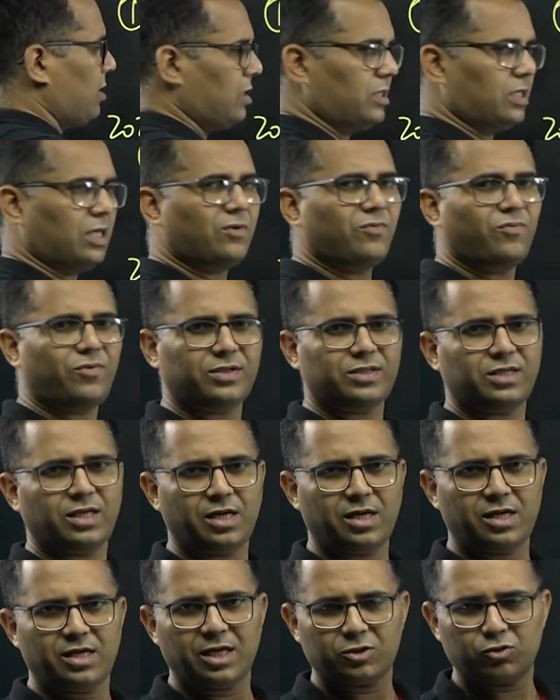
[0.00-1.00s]
the inflation
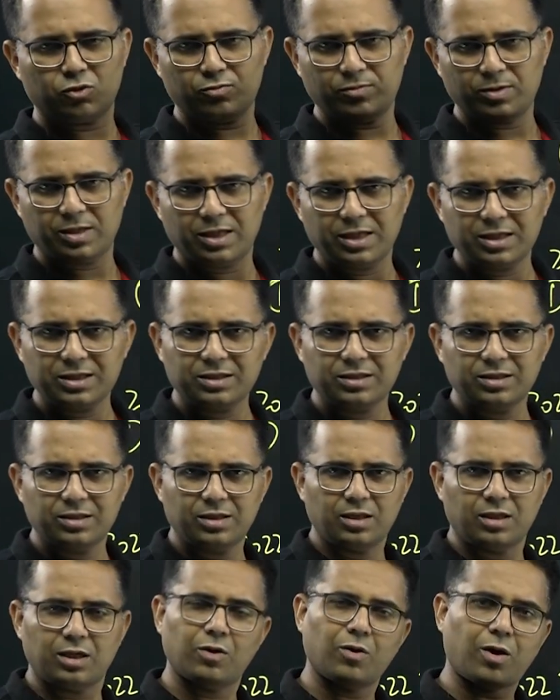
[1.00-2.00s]
in India should be less.
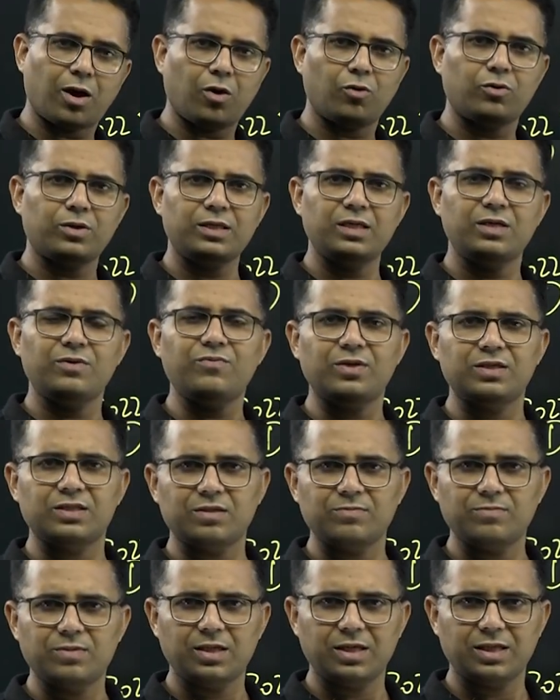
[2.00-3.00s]
Now, how can
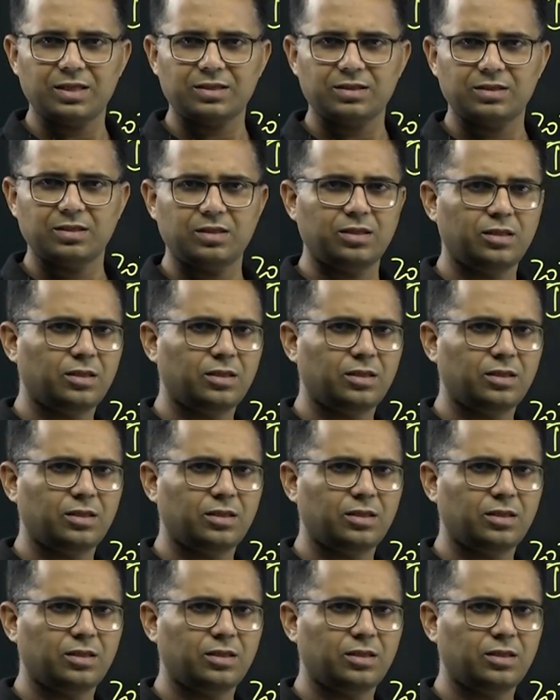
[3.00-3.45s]
inflation be less?